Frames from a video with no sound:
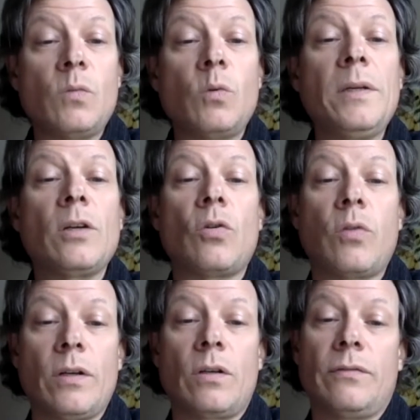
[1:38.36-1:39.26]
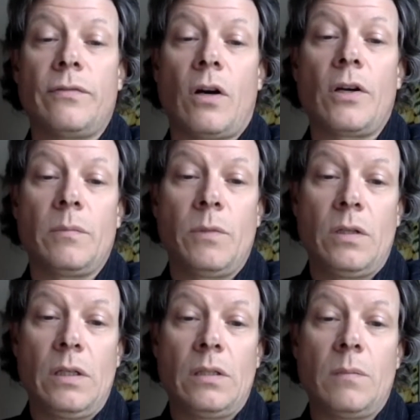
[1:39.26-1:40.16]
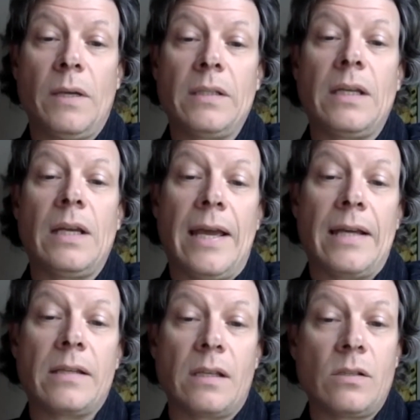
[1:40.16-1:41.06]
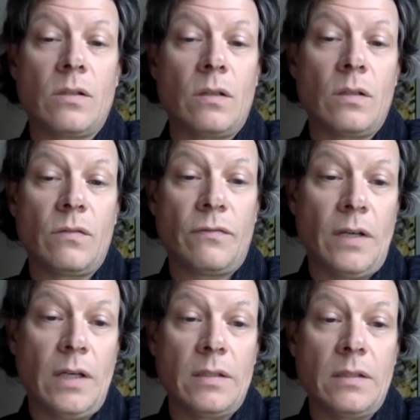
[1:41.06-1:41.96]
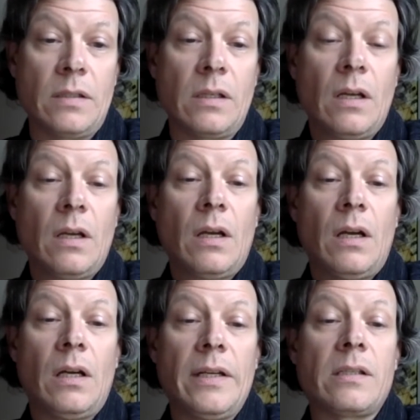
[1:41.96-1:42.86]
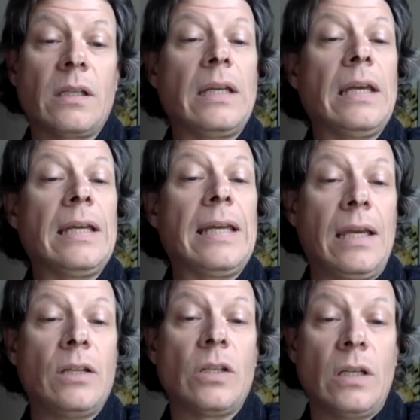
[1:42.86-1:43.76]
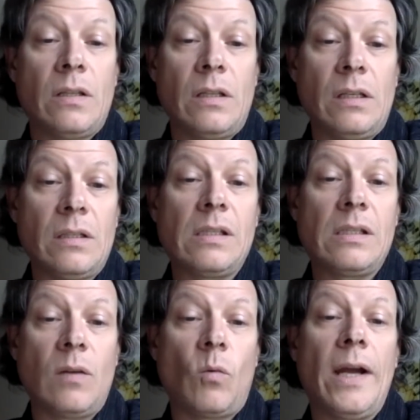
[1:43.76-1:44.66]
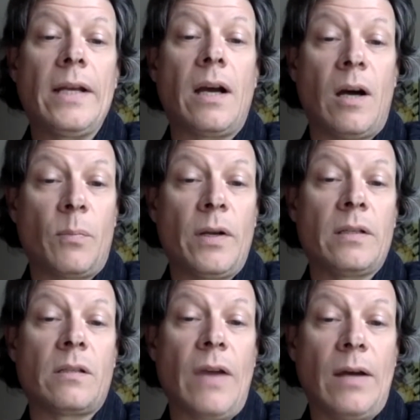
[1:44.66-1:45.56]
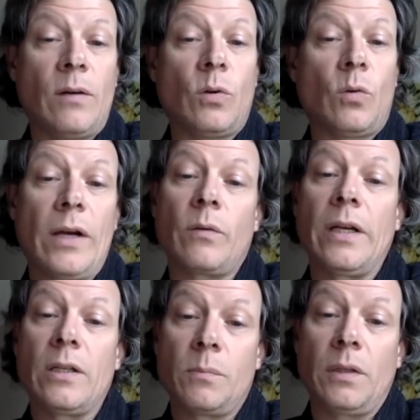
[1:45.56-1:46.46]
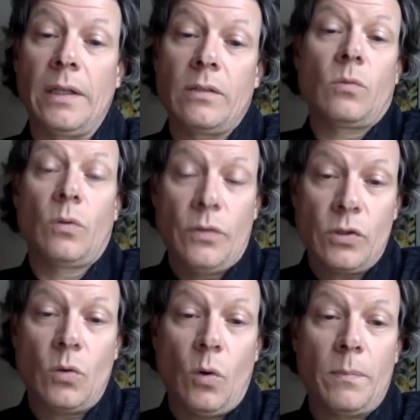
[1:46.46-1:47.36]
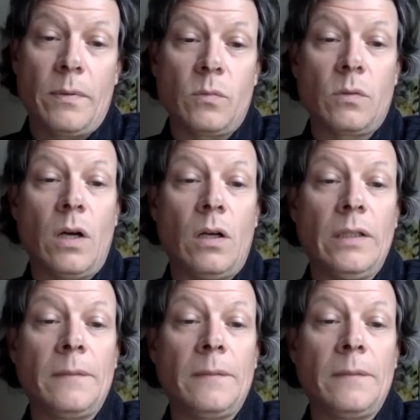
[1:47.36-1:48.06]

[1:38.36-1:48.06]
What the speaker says: will be critical for our community to best gain access to these funds, is to engage in these statewide comprehensive outdoor recreation plans, or the SCORP, as we'll call it.